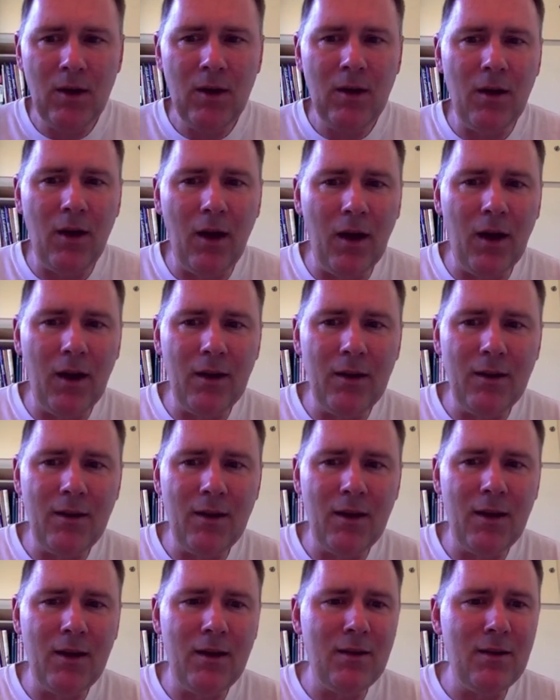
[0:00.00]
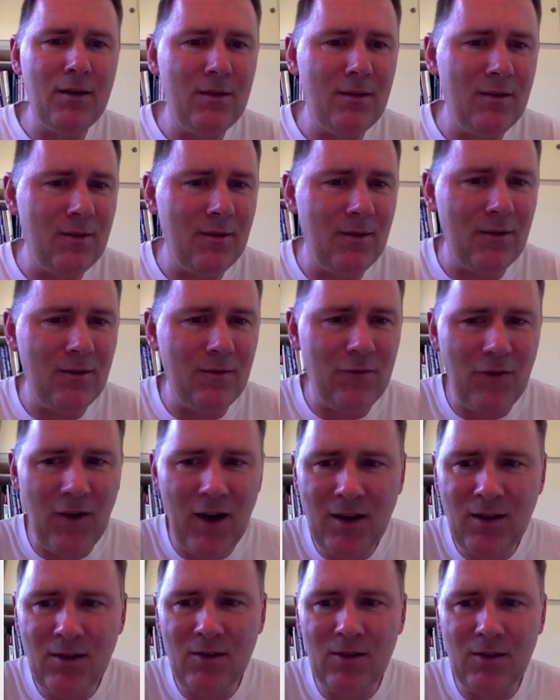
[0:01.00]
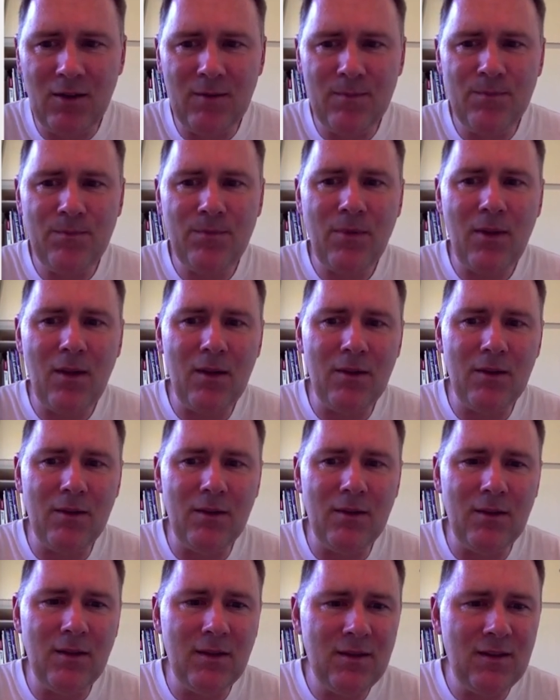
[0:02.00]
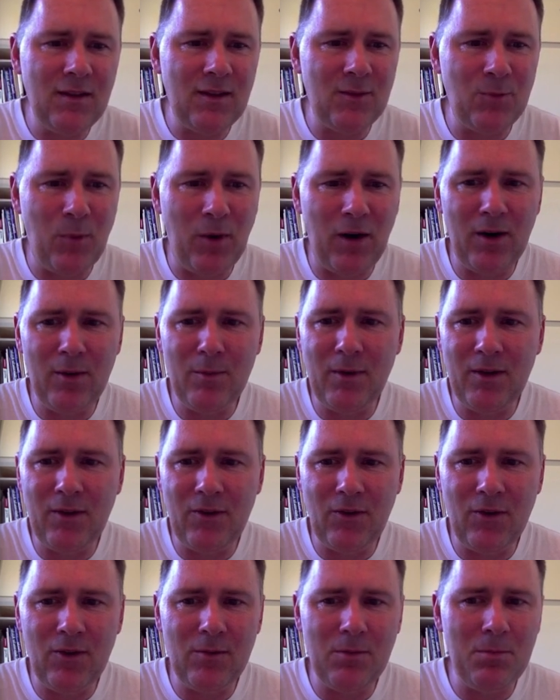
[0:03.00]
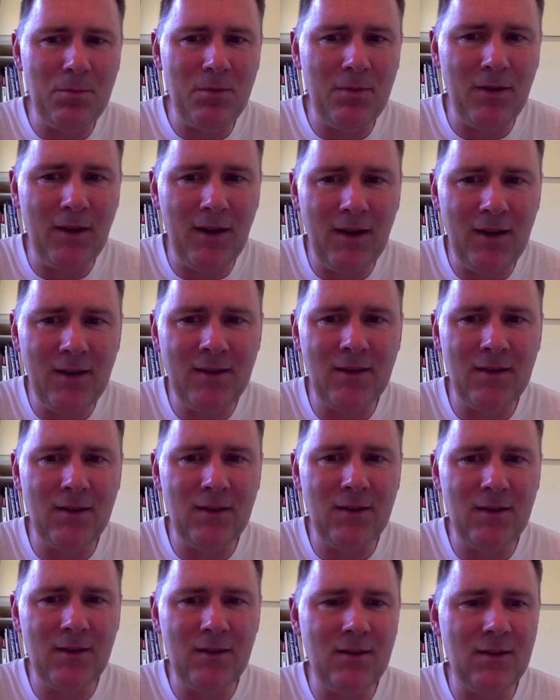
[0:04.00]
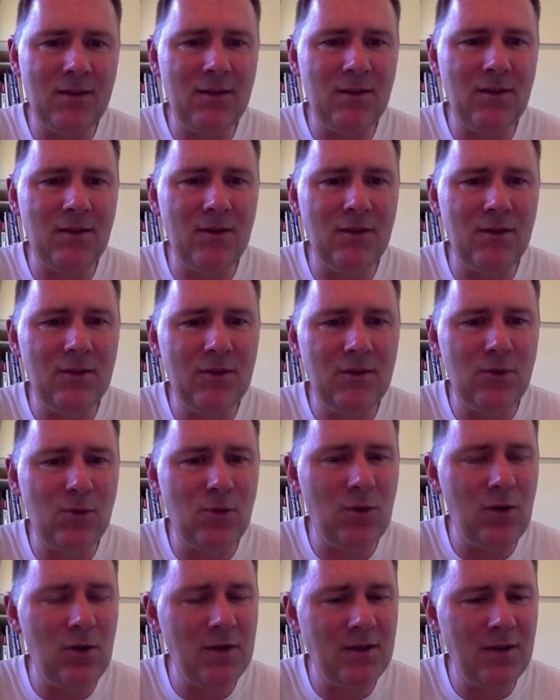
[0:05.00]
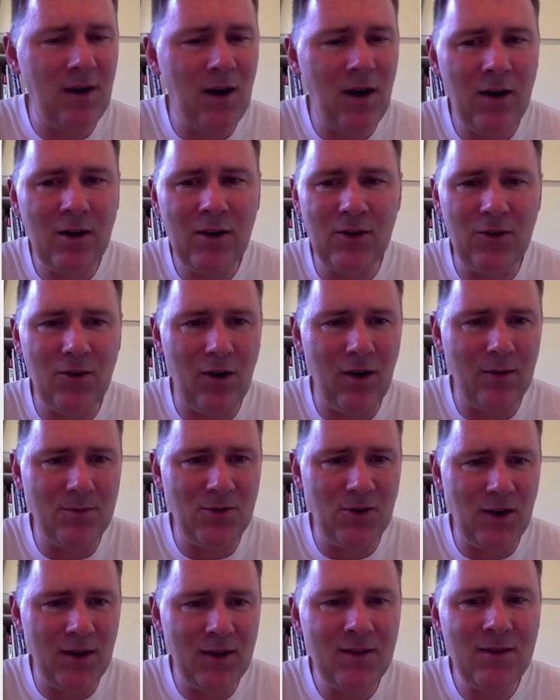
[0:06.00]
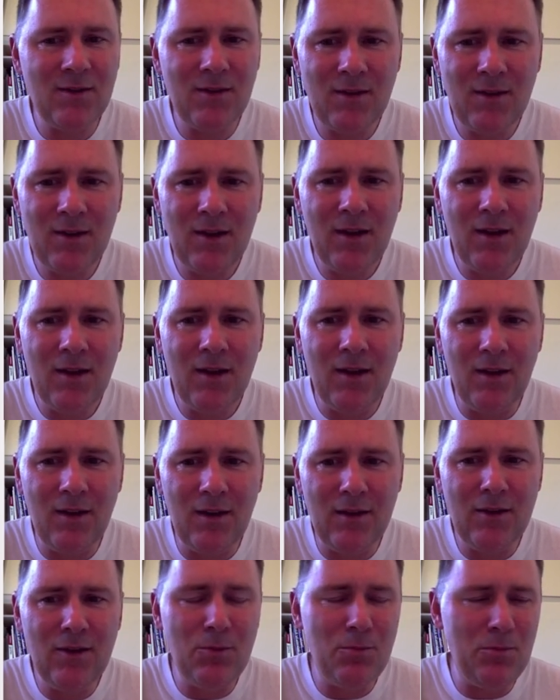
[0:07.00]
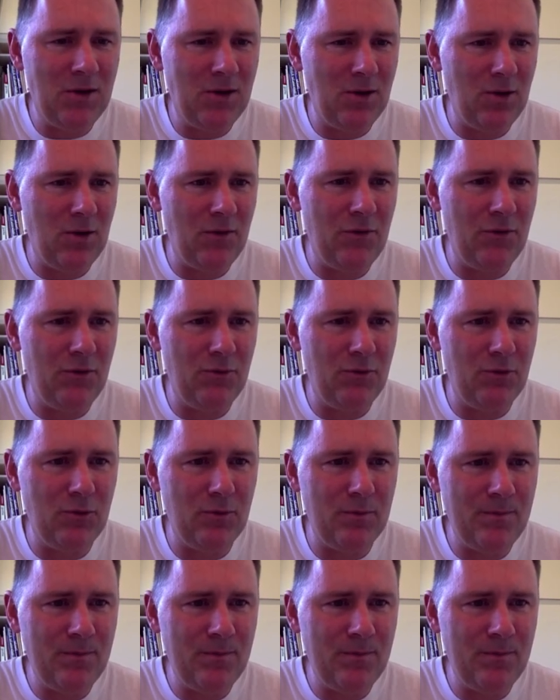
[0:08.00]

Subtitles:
And then finally, this experimenter places the so-called target object in the middle of the room.